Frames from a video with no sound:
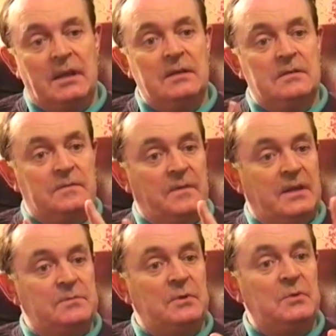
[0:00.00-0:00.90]

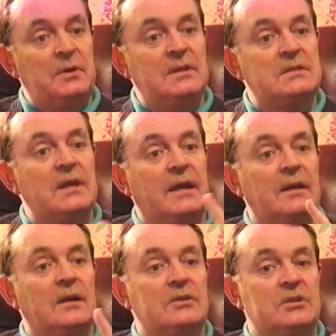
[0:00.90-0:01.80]
interface between the
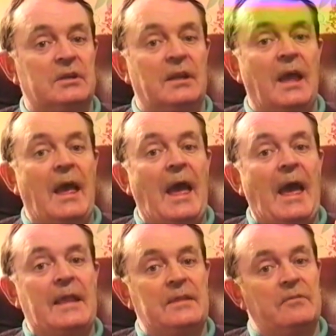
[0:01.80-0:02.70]
psychological
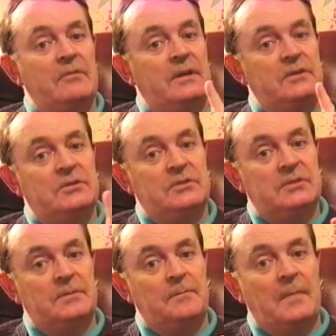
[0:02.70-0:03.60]
and the
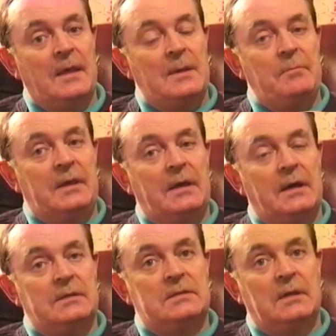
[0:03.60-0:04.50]
religious,
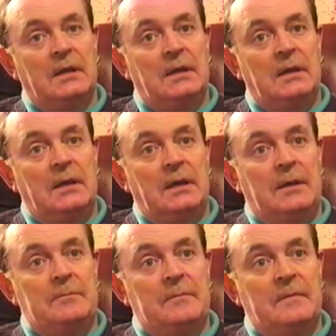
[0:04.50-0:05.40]
because
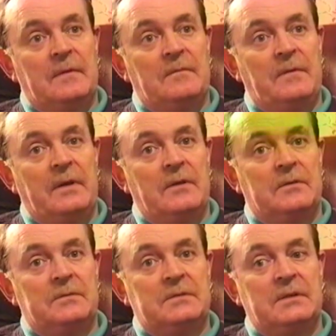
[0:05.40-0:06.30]
very
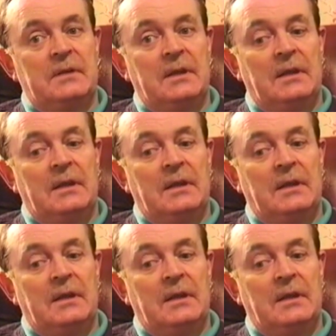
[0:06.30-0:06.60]
often